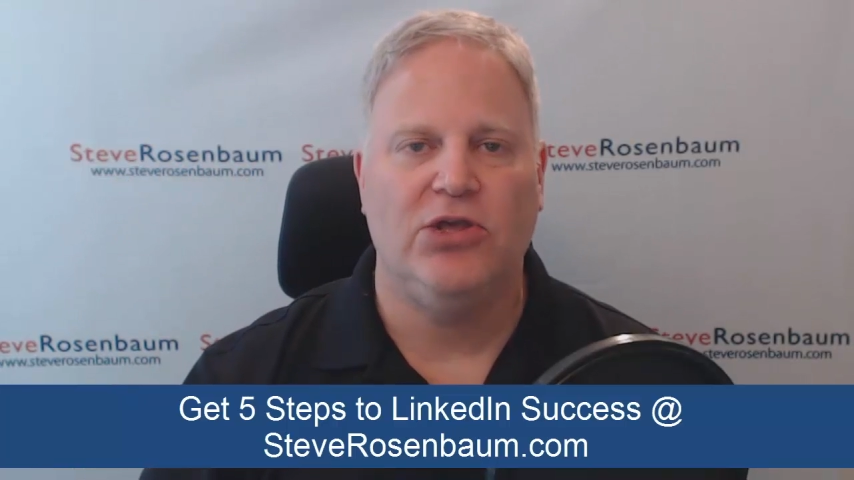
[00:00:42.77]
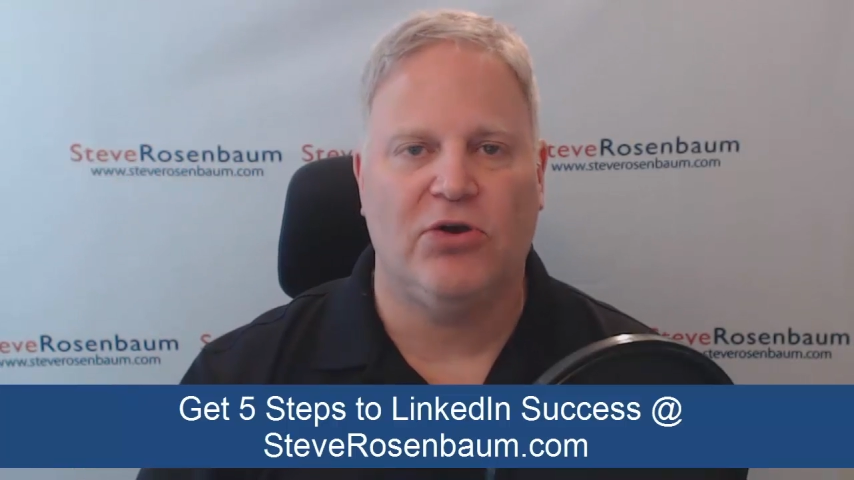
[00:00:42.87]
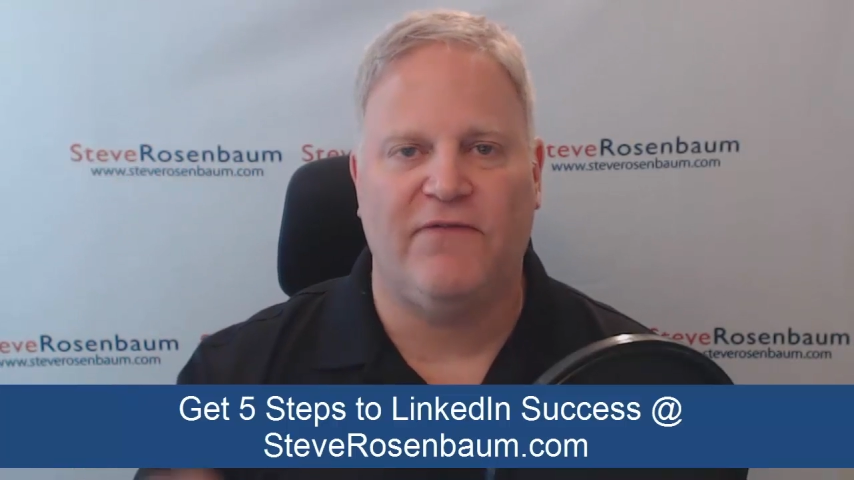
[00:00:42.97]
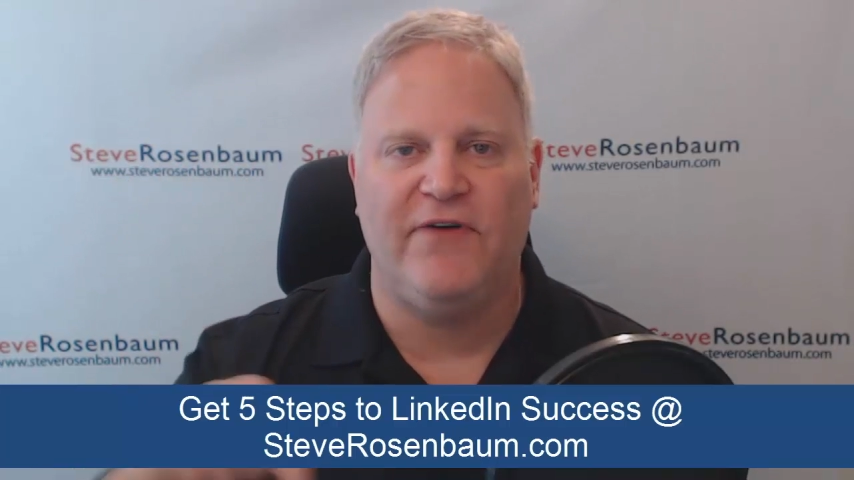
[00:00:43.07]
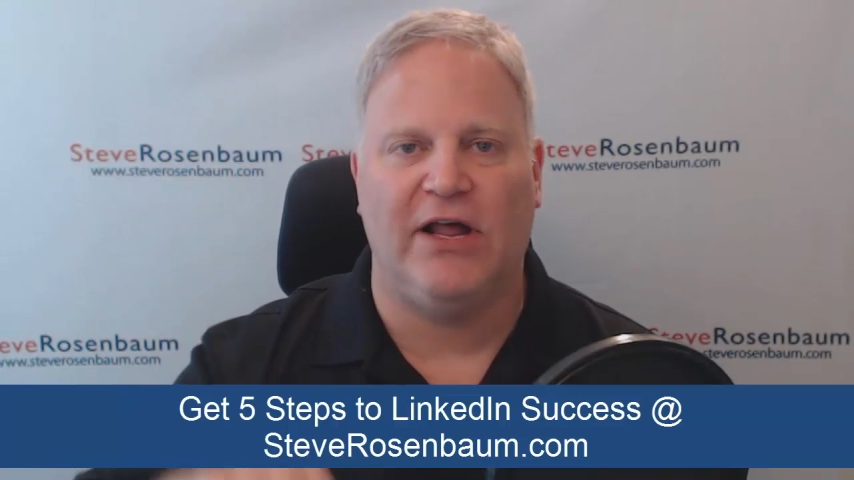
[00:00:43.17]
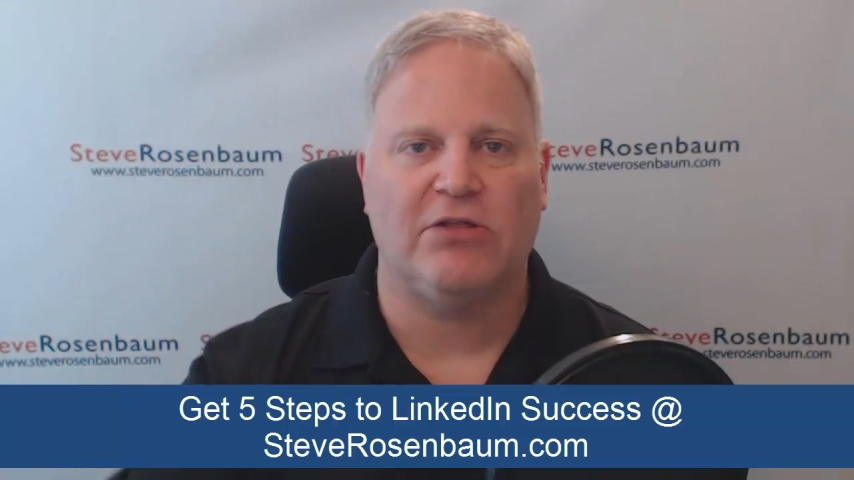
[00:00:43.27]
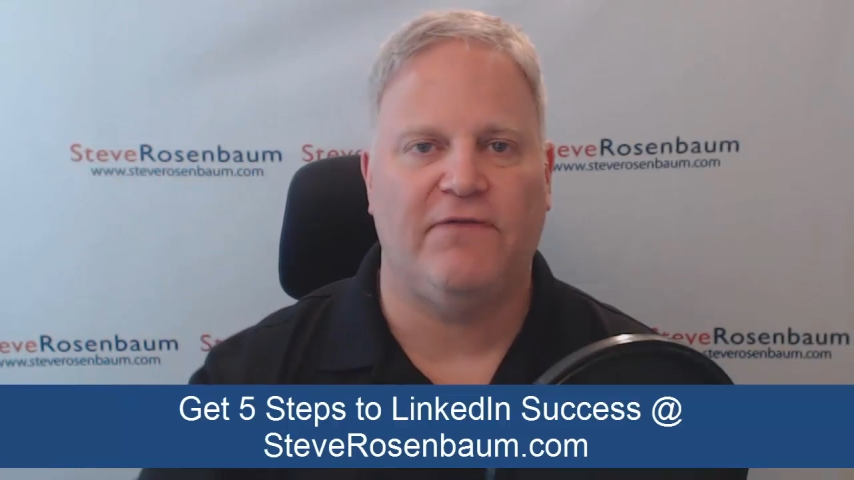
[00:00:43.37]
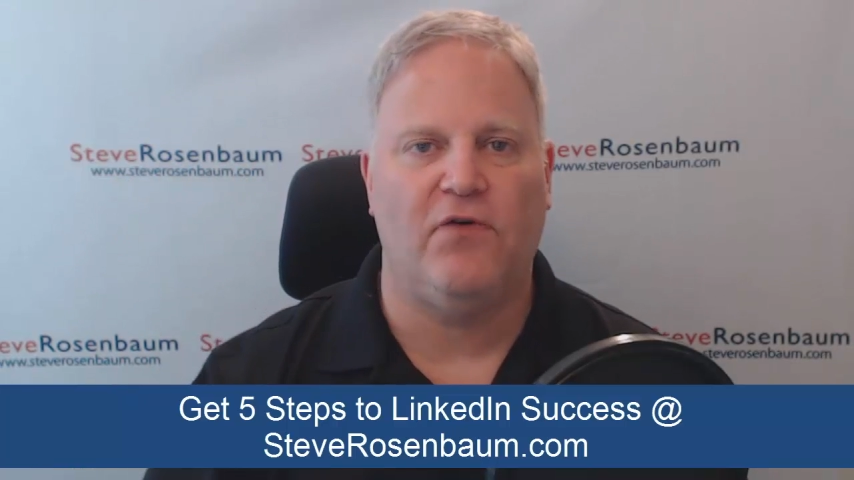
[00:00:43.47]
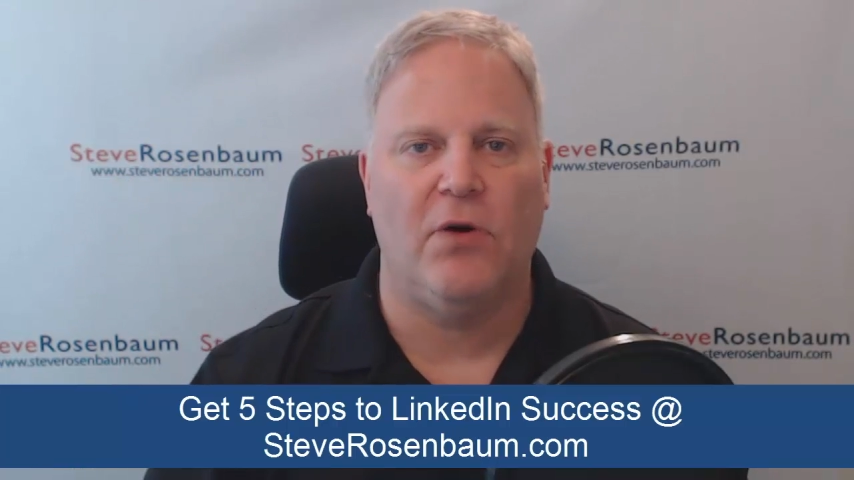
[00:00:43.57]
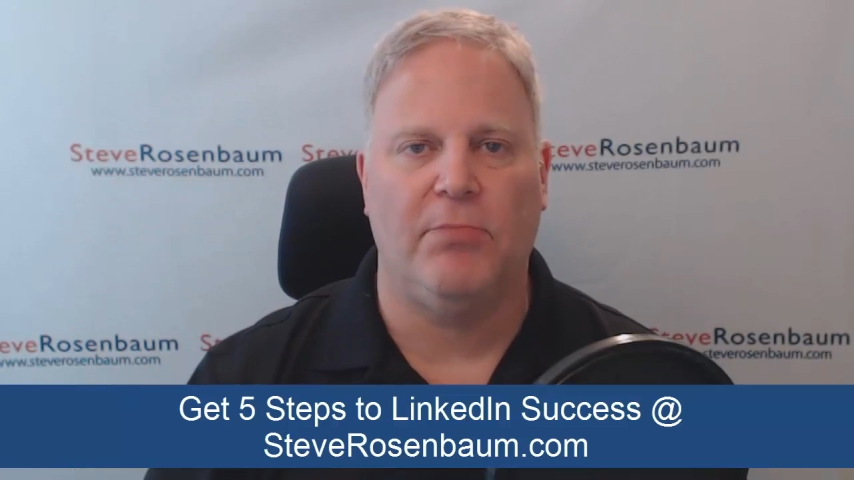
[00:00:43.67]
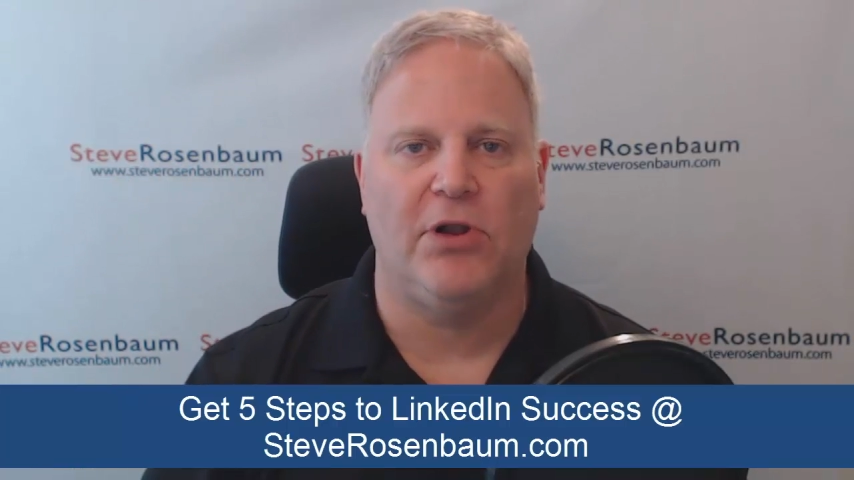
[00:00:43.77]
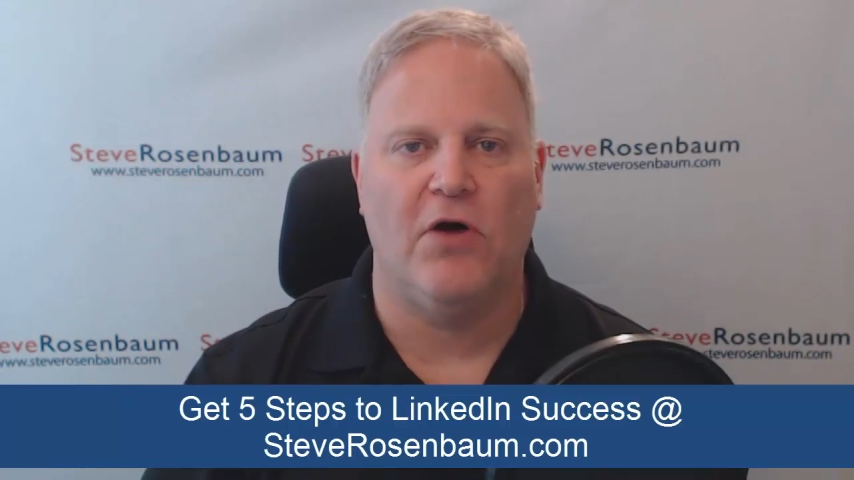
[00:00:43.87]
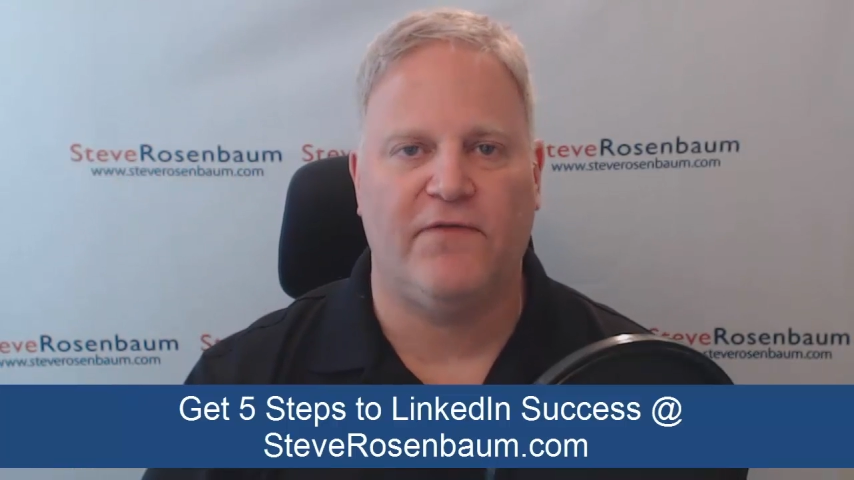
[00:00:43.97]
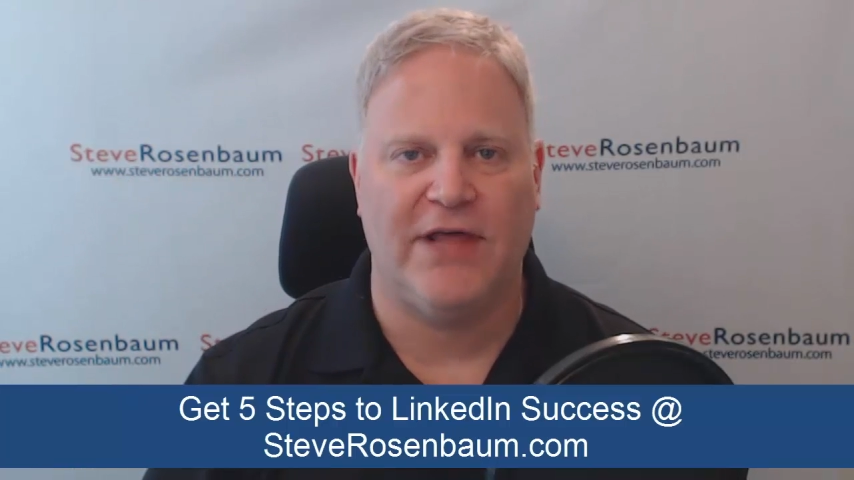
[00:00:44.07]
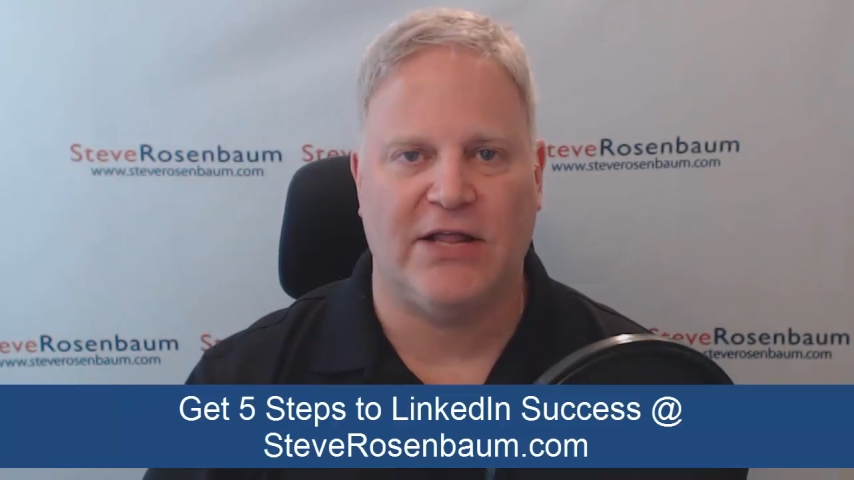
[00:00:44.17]
you can fill out the form
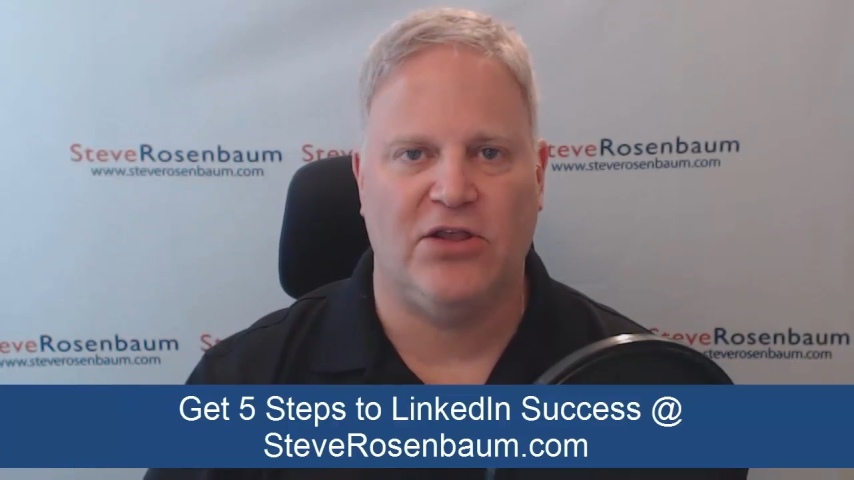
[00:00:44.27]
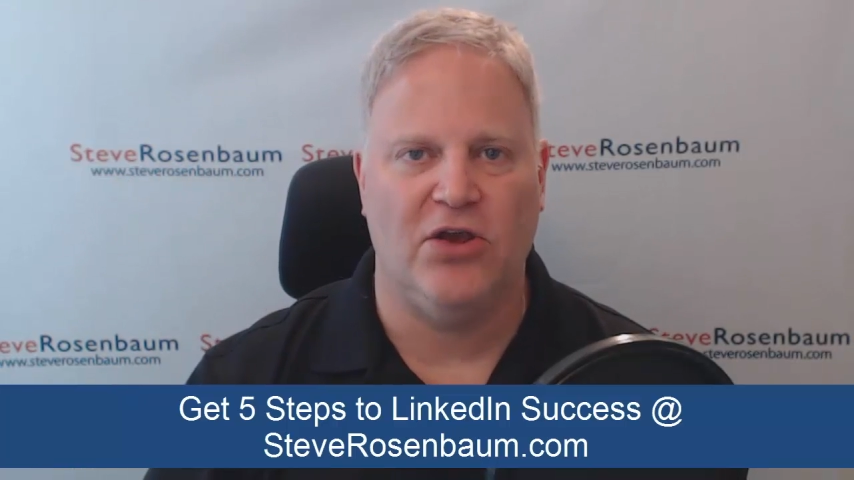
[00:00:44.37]
below for that